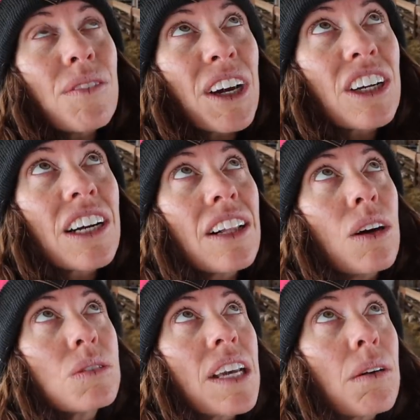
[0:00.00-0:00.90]
If I
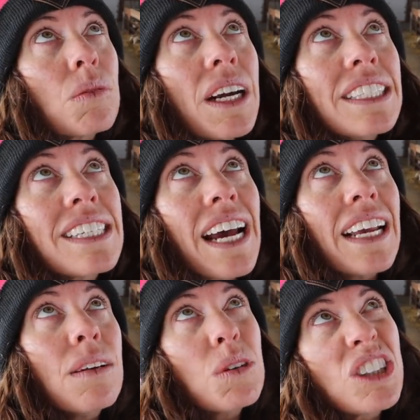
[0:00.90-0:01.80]
close that right
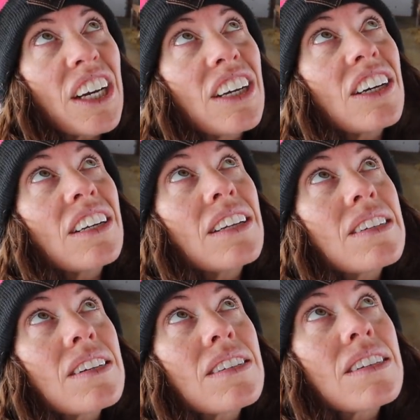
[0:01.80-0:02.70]
tight, which I could because
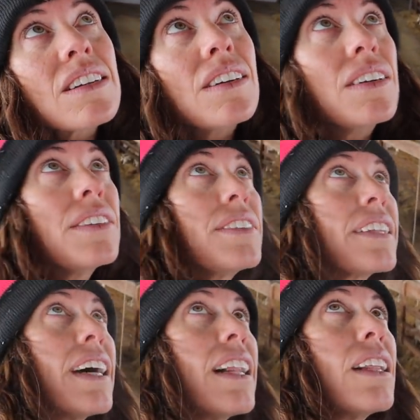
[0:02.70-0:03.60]
there's still
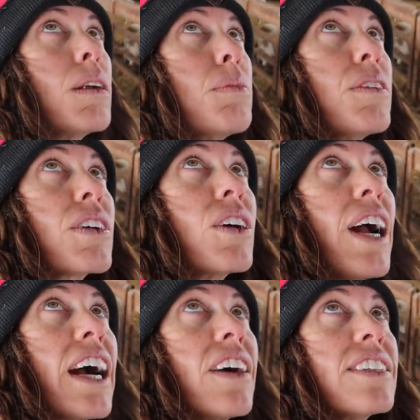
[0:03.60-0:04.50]
a little bit of a
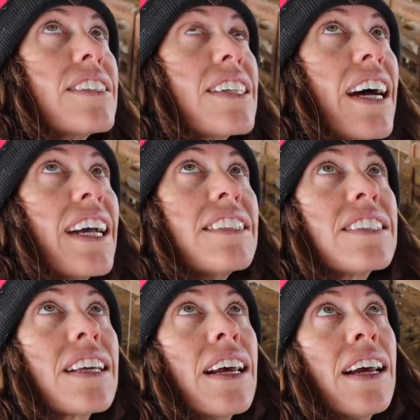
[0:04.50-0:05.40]
crack on the
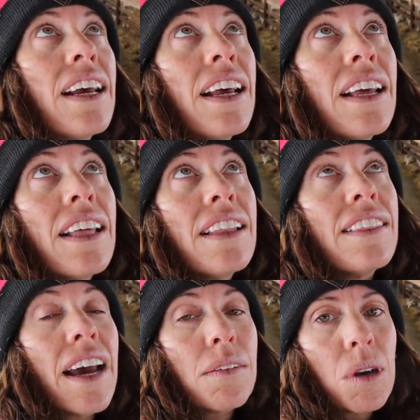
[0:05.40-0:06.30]
sides,
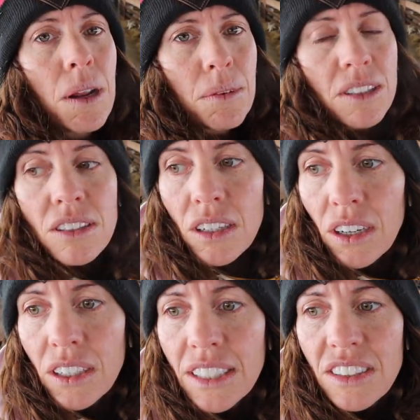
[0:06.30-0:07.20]
then what I'm
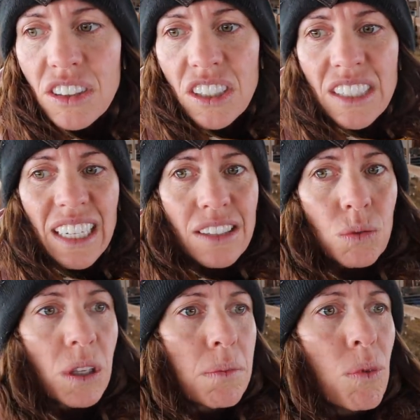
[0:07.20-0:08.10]
concerned is just it gets
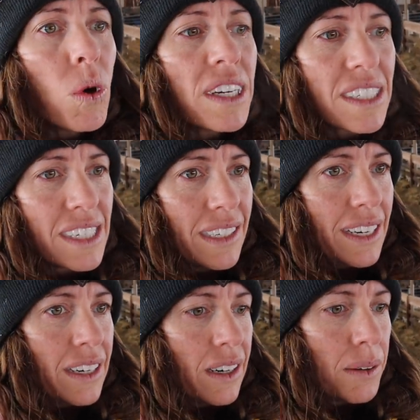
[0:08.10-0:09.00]
really moist in
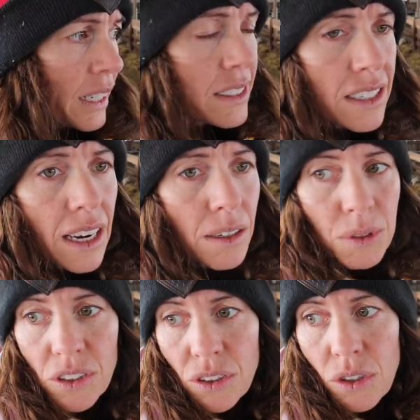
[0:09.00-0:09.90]
here because the
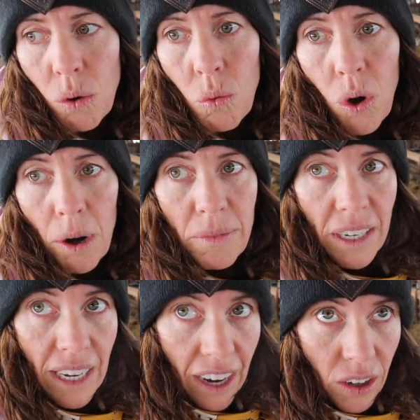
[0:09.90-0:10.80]
animals are so warm,
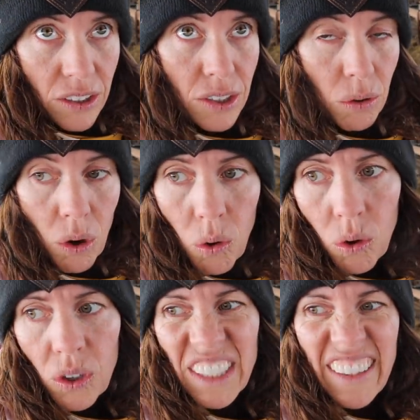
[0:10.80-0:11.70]
the air is so
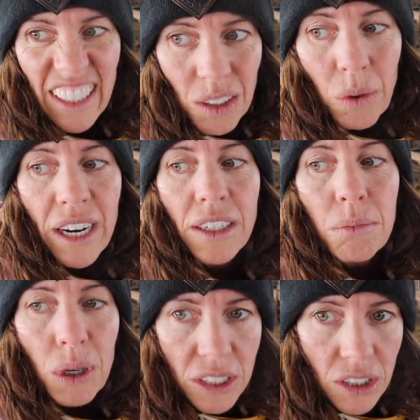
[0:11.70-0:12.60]
cold, and then you run into
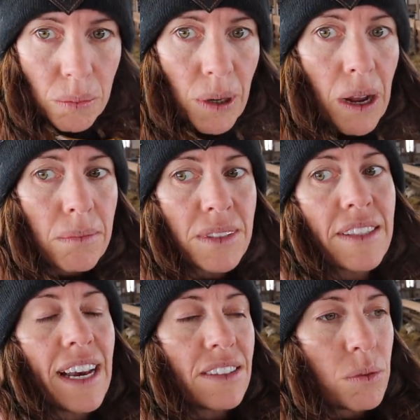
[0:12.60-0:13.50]
moisture problems,
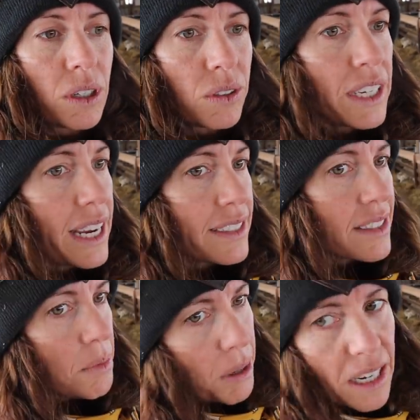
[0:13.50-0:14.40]
and that's what
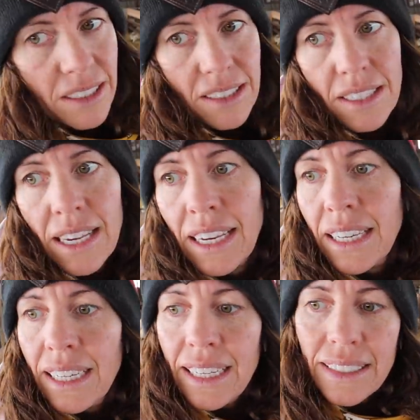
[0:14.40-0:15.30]
creates the bugs
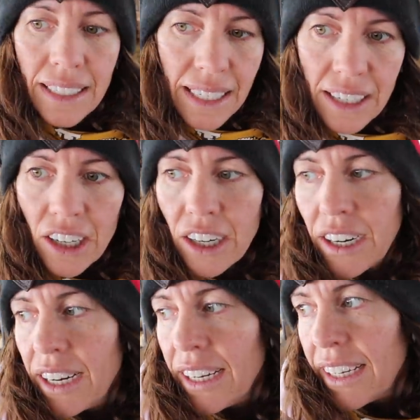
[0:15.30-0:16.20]
in the
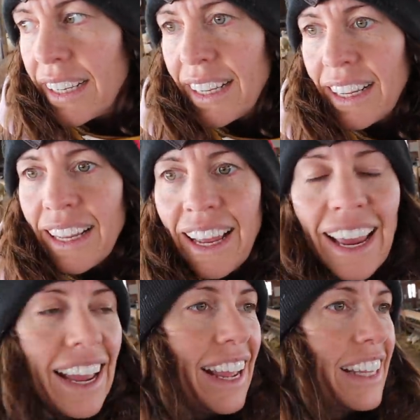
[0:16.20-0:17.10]
litter.
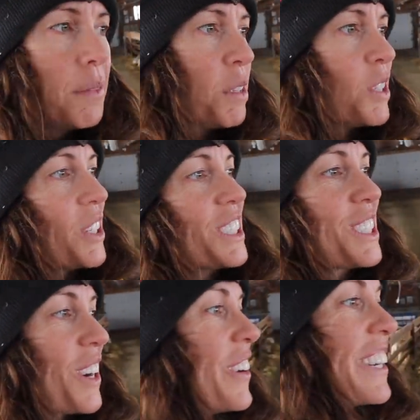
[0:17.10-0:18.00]
And they've been doing
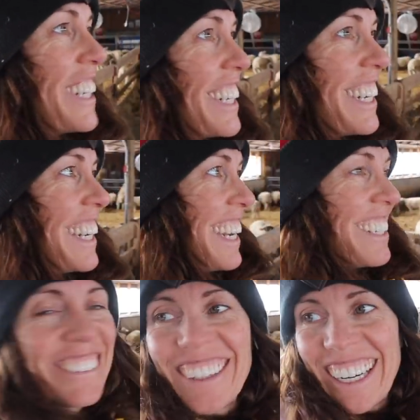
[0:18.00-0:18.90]
so good, I
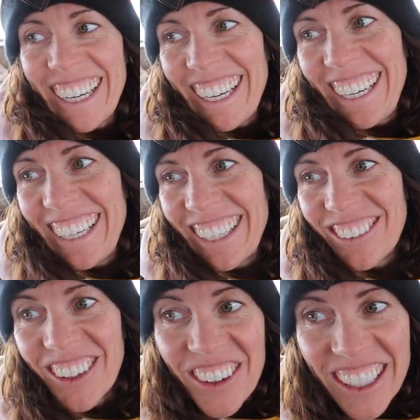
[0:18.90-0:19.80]
don't want to
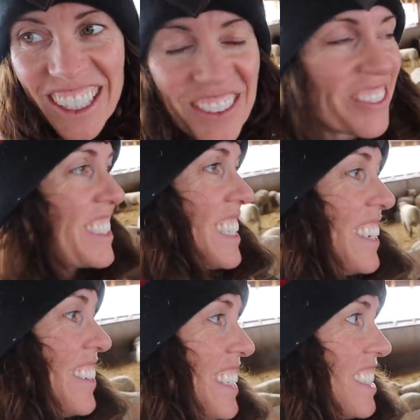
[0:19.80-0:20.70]
ruin them,
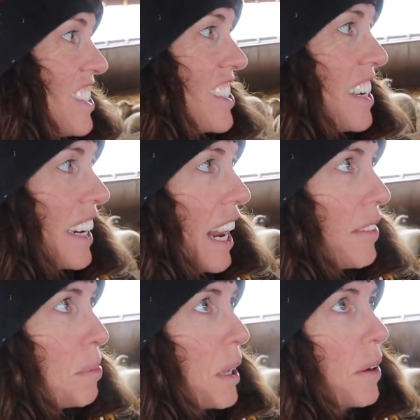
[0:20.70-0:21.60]
so it's just I'm gonna
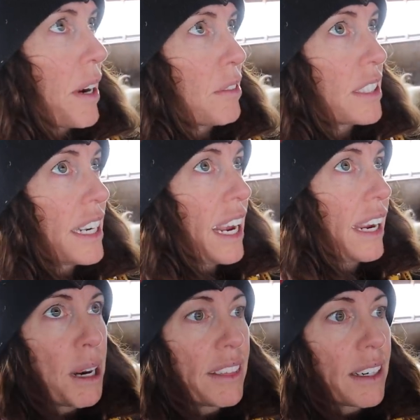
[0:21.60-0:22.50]
have to play around today.
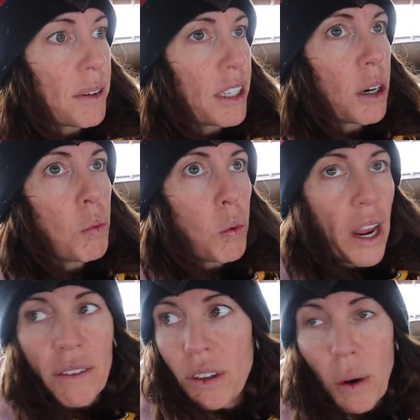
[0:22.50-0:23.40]
But I think I'm gonna
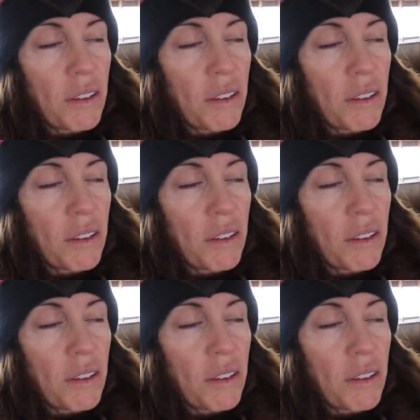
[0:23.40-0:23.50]
wave the